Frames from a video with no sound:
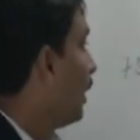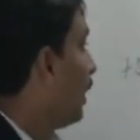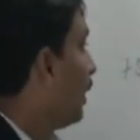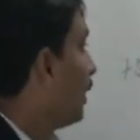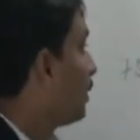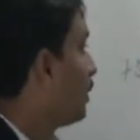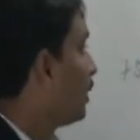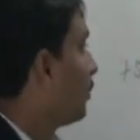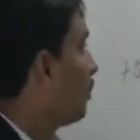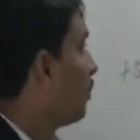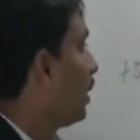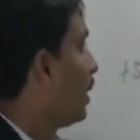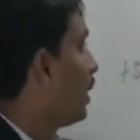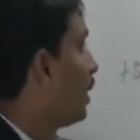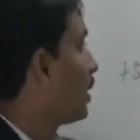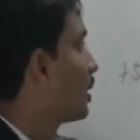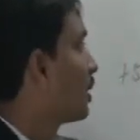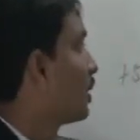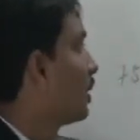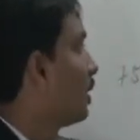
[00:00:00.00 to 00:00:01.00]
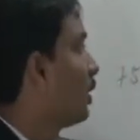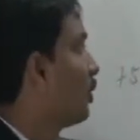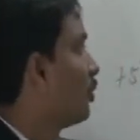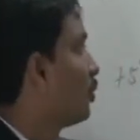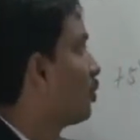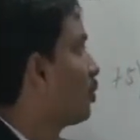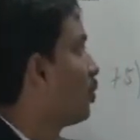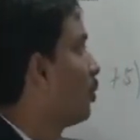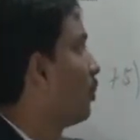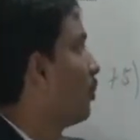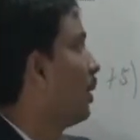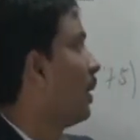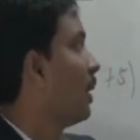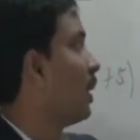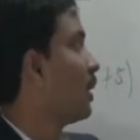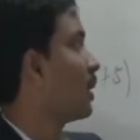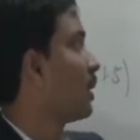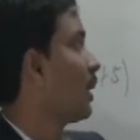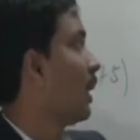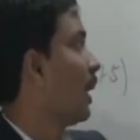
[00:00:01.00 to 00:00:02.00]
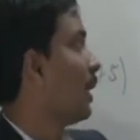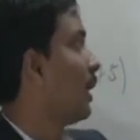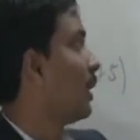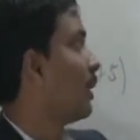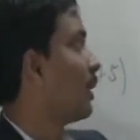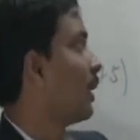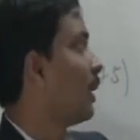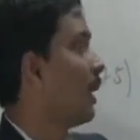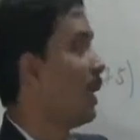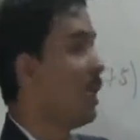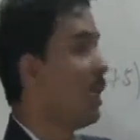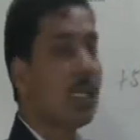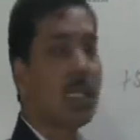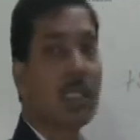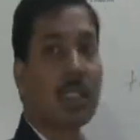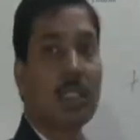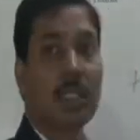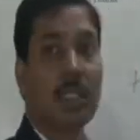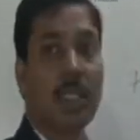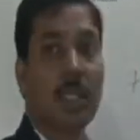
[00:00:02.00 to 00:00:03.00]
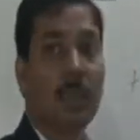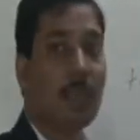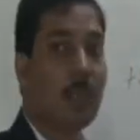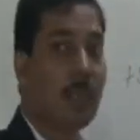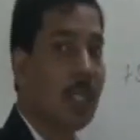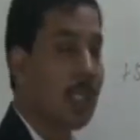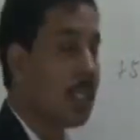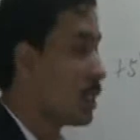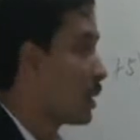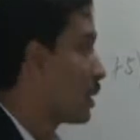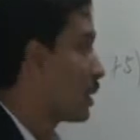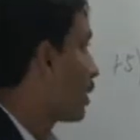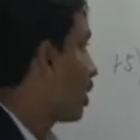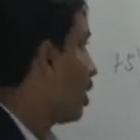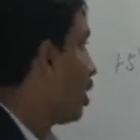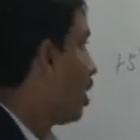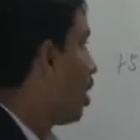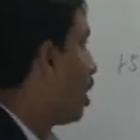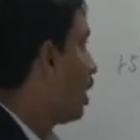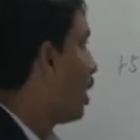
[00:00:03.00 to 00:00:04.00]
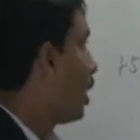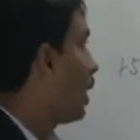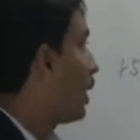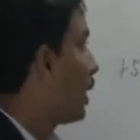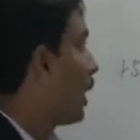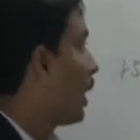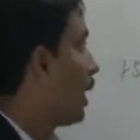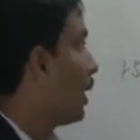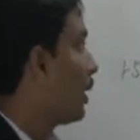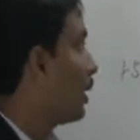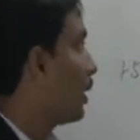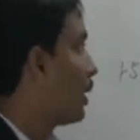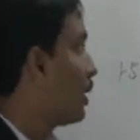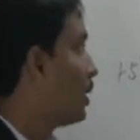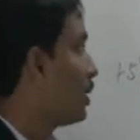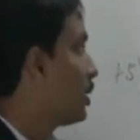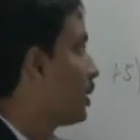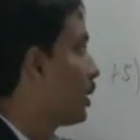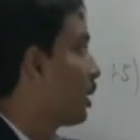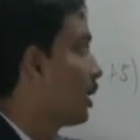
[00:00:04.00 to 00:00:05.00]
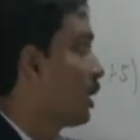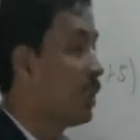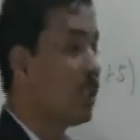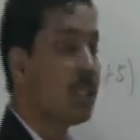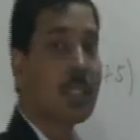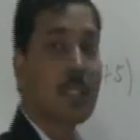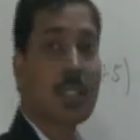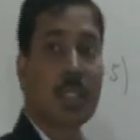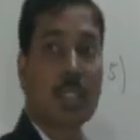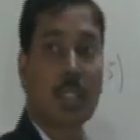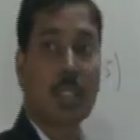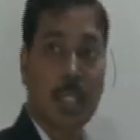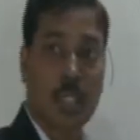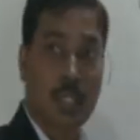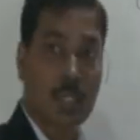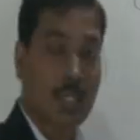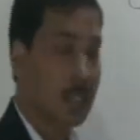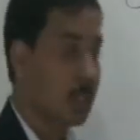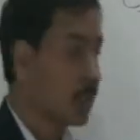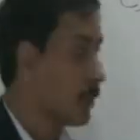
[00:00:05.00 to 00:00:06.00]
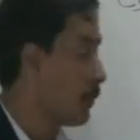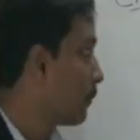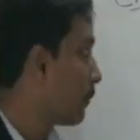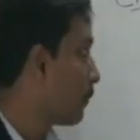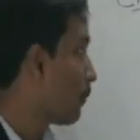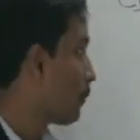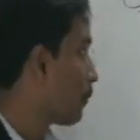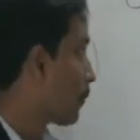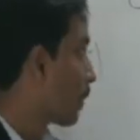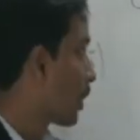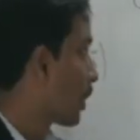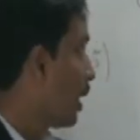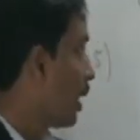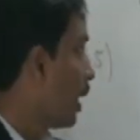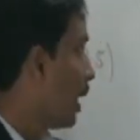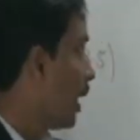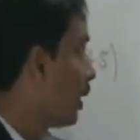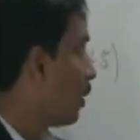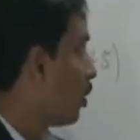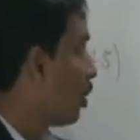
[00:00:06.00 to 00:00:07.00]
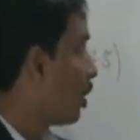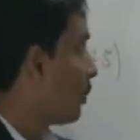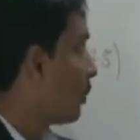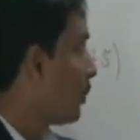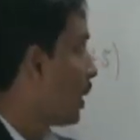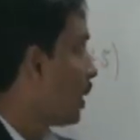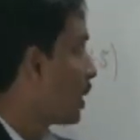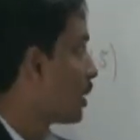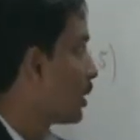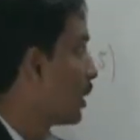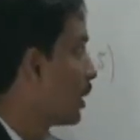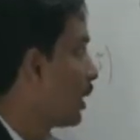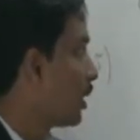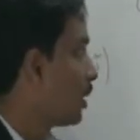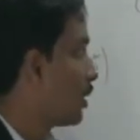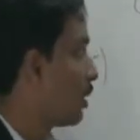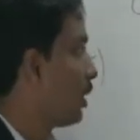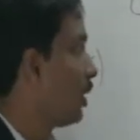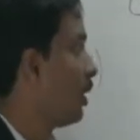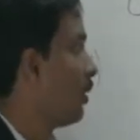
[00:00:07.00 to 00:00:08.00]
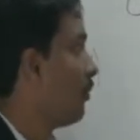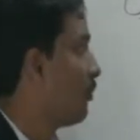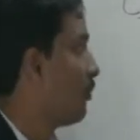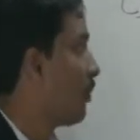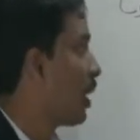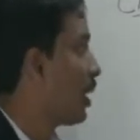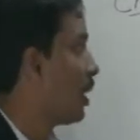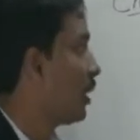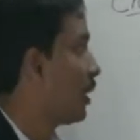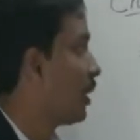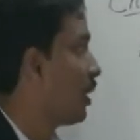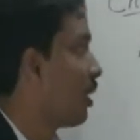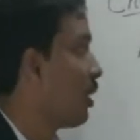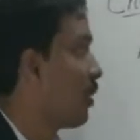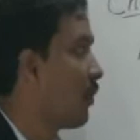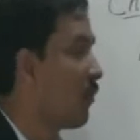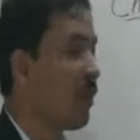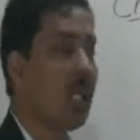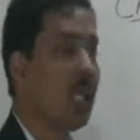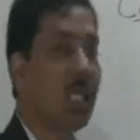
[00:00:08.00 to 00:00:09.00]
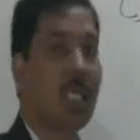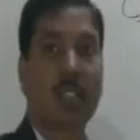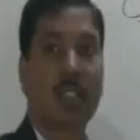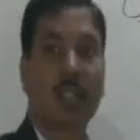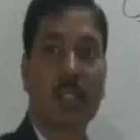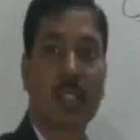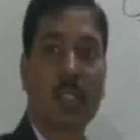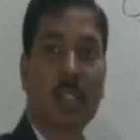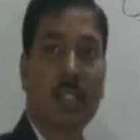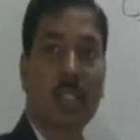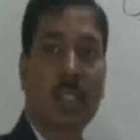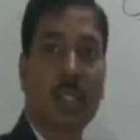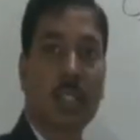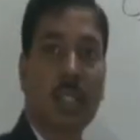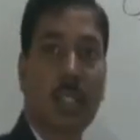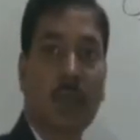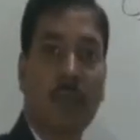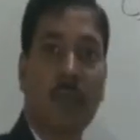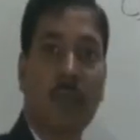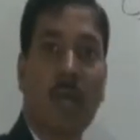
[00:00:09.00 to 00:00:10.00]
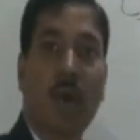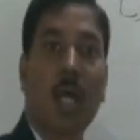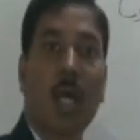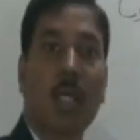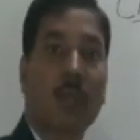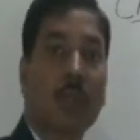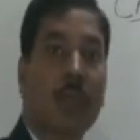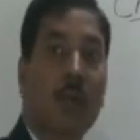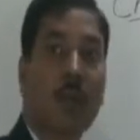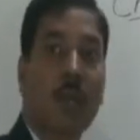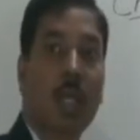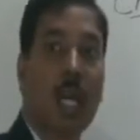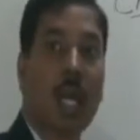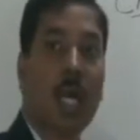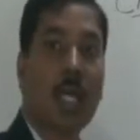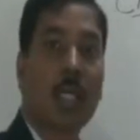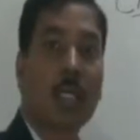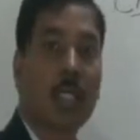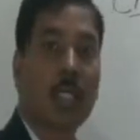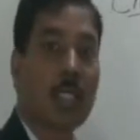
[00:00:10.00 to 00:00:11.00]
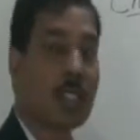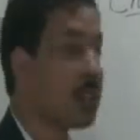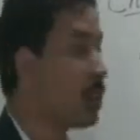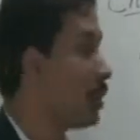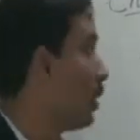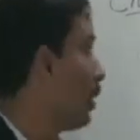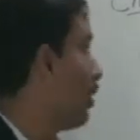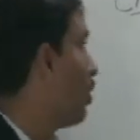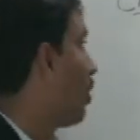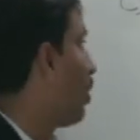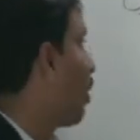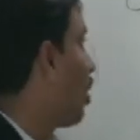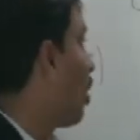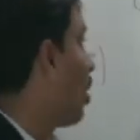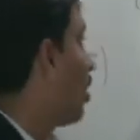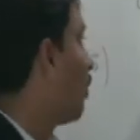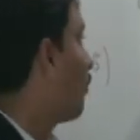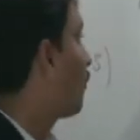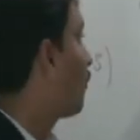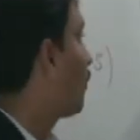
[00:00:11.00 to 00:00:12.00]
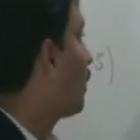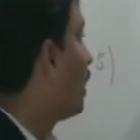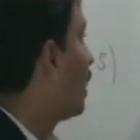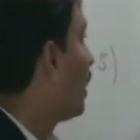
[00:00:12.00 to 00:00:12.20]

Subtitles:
Ag plus, CO2 plus and Al3 plus all are arranged in series, and on passing 3 Faraday of electricity, what molar ratio of